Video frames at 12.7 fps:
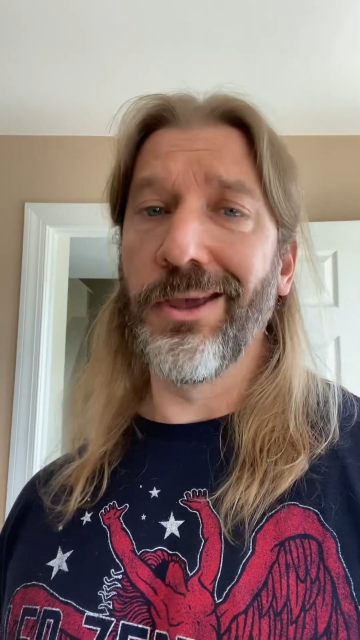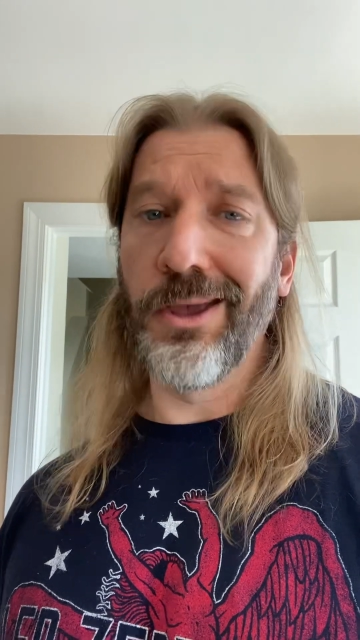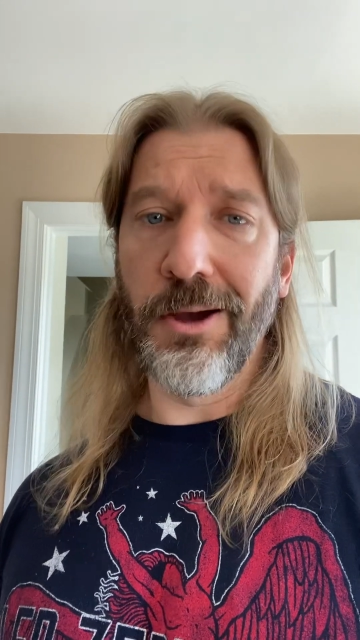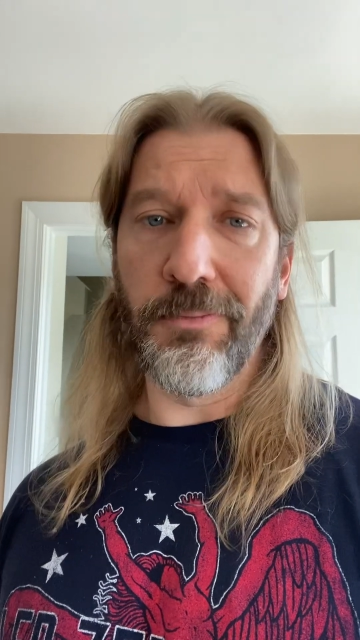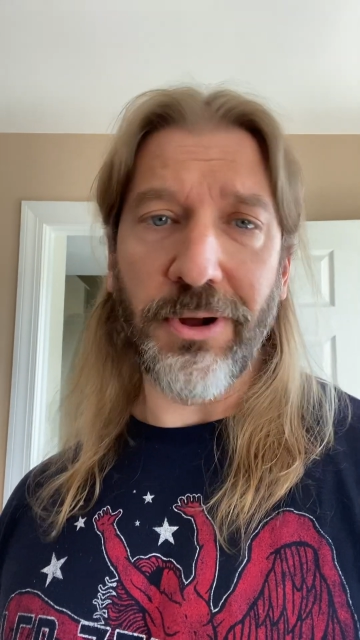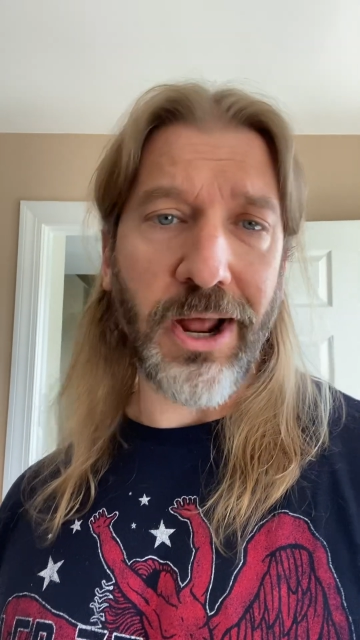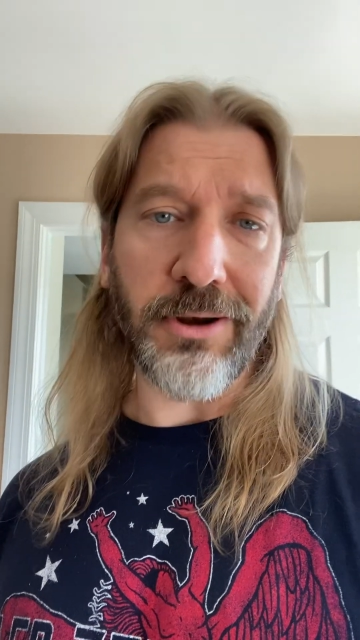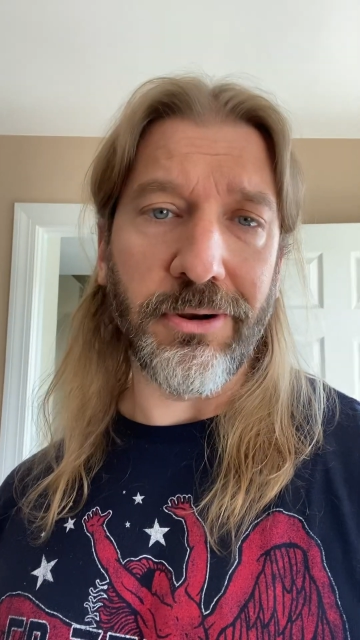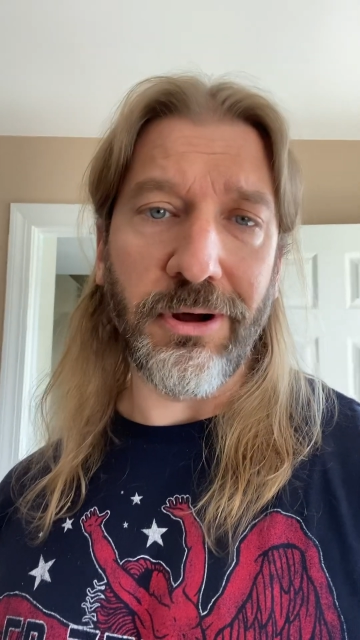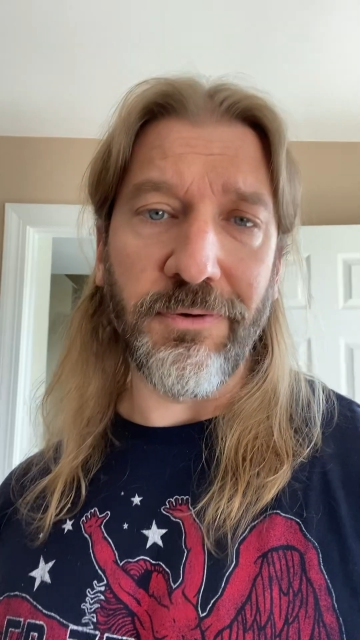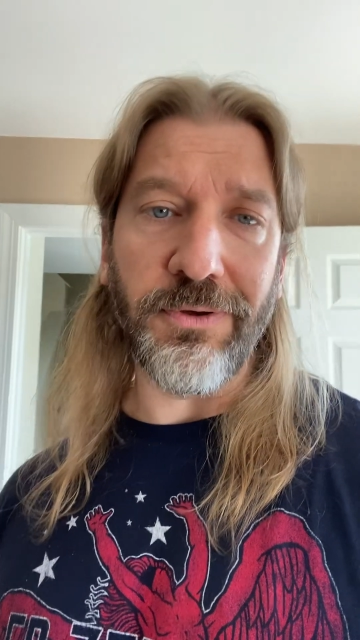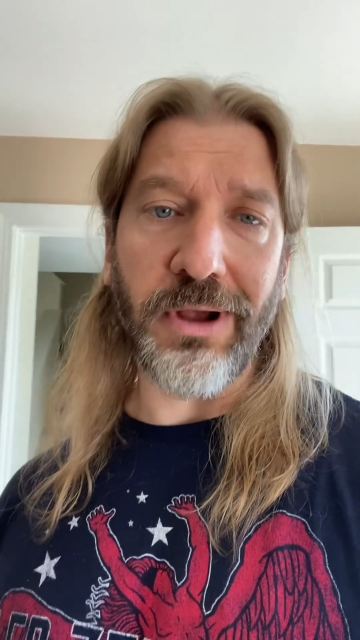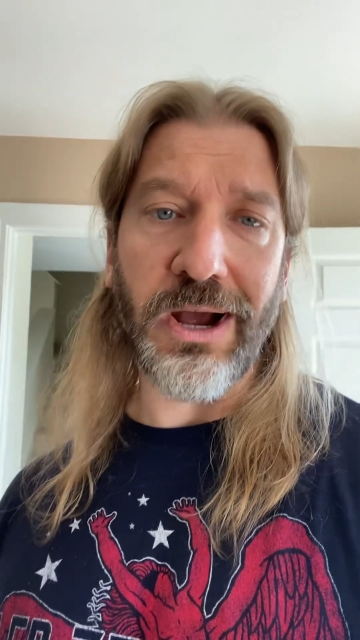But I don't
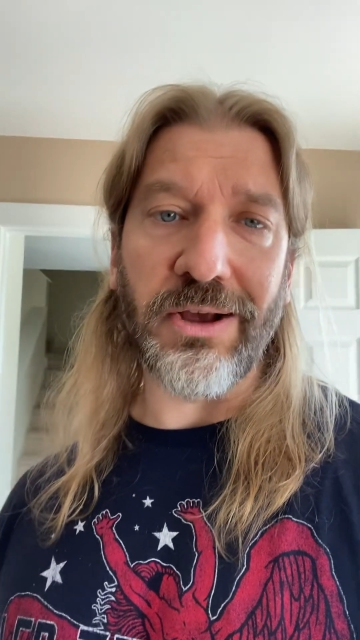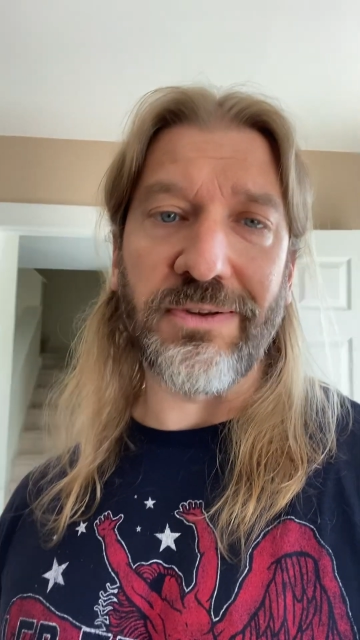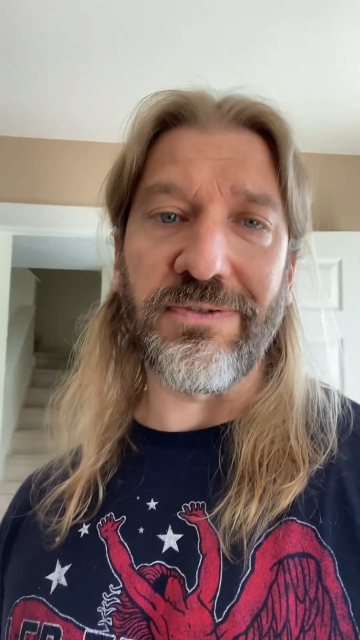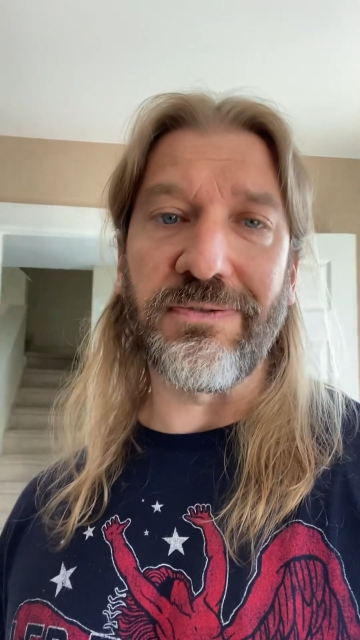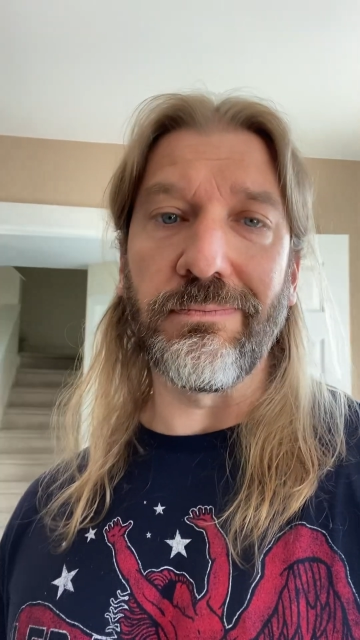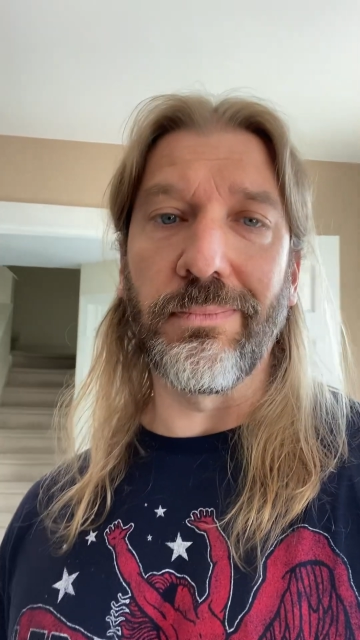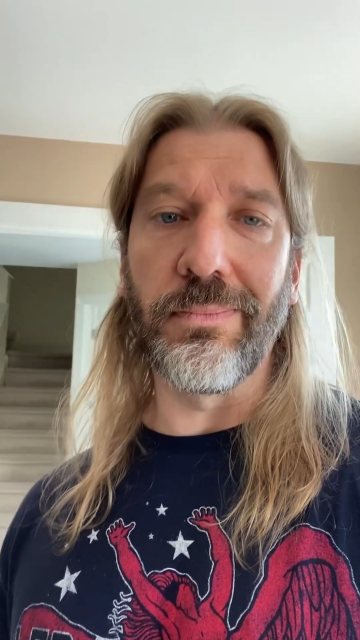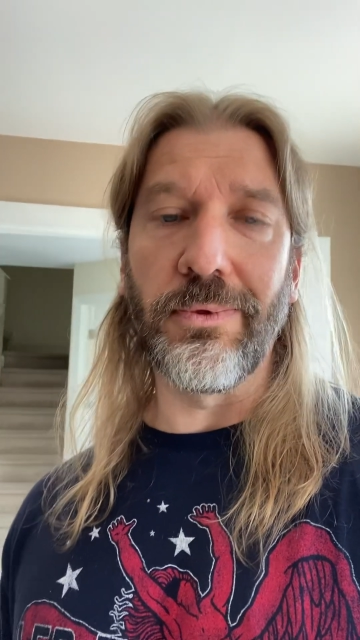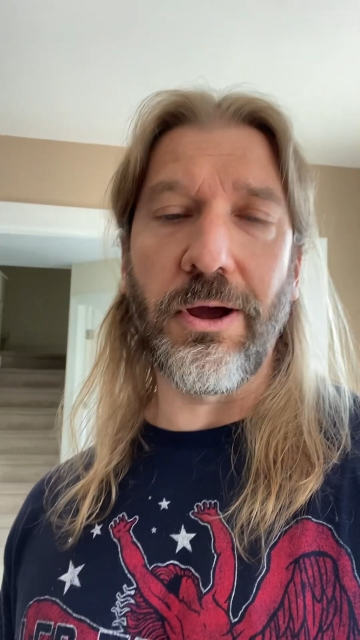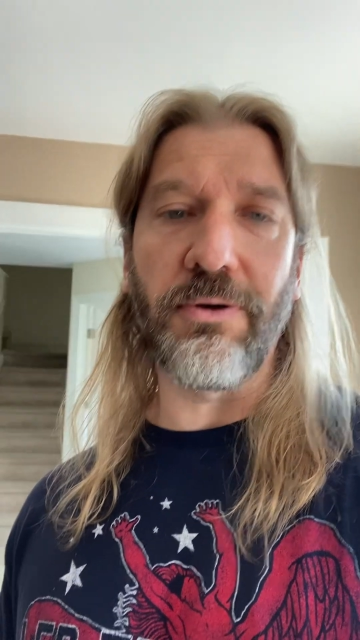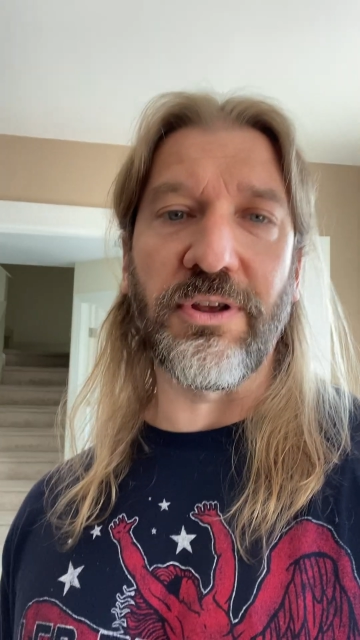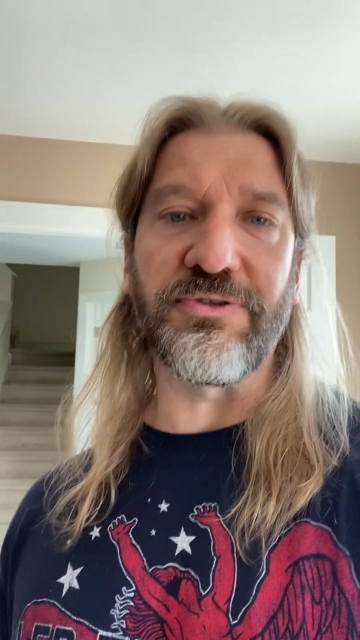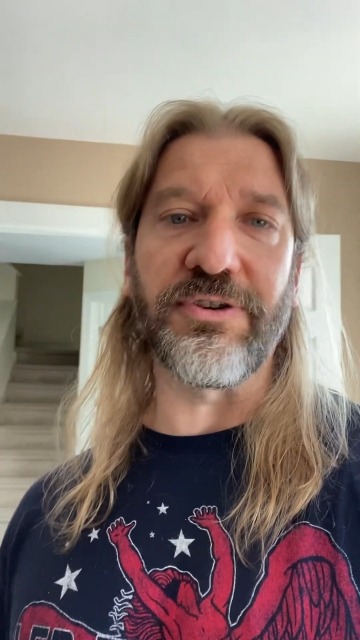know if you guys
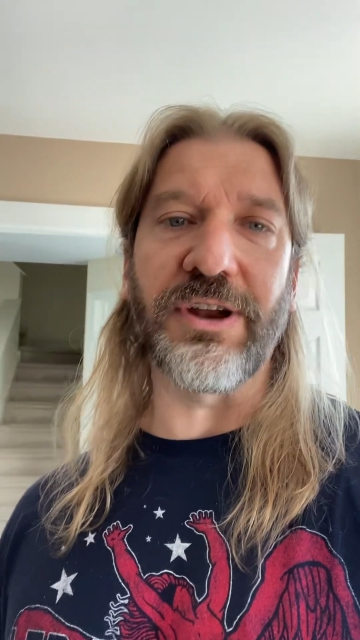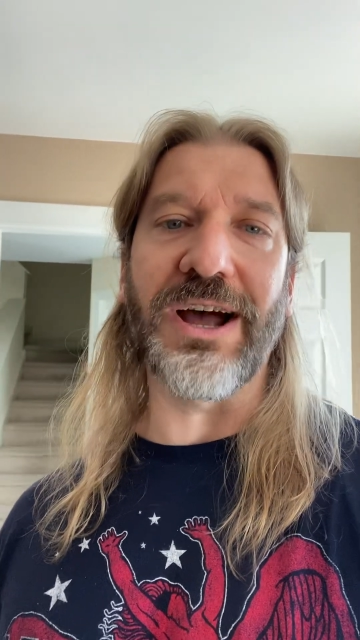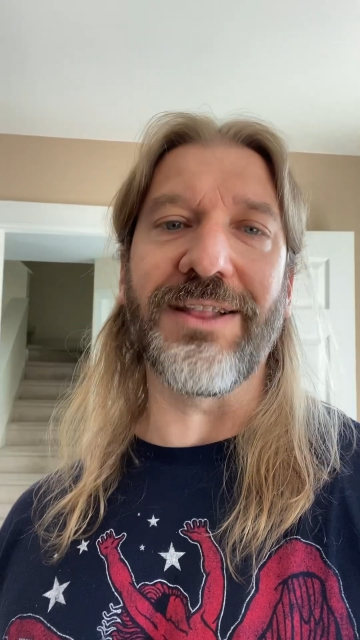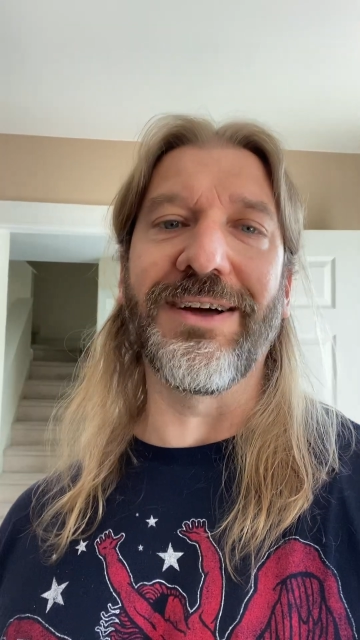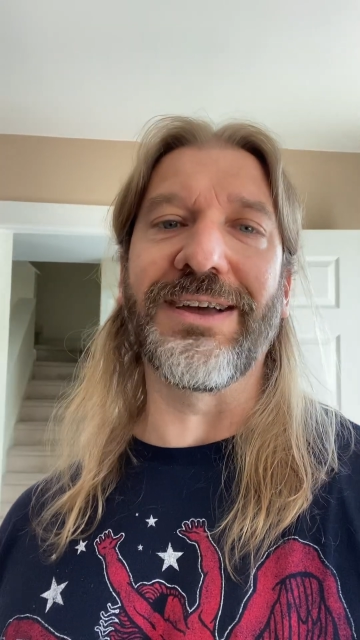know this or not,